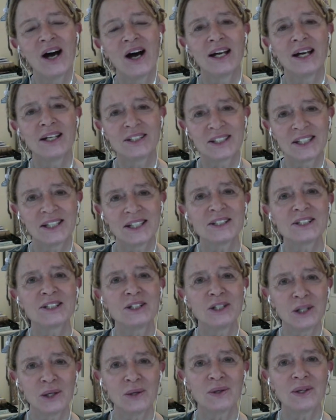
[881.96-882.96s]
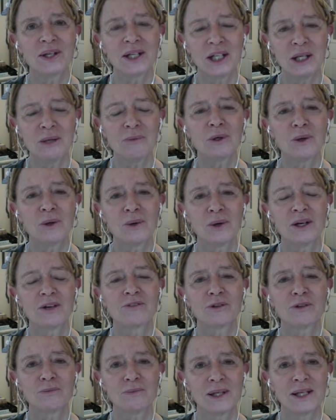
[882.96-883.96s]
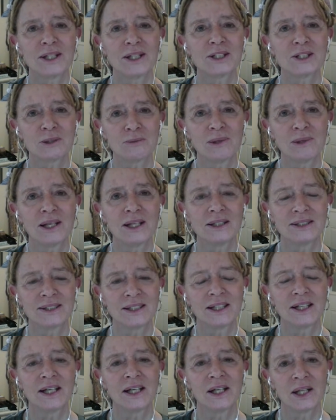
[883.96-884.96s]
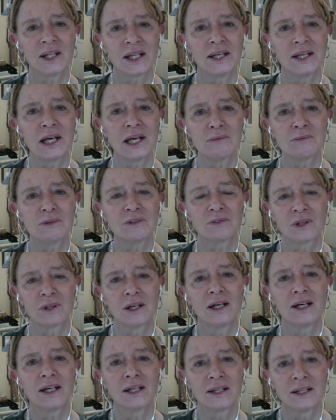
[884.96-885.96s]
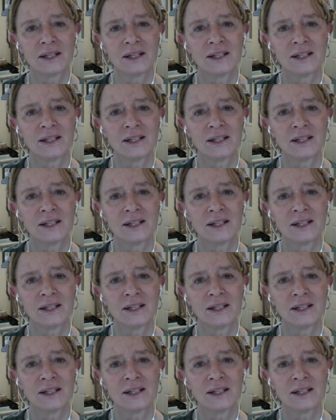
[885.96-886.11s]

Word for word: i just know to keep going from place to place singing the name of god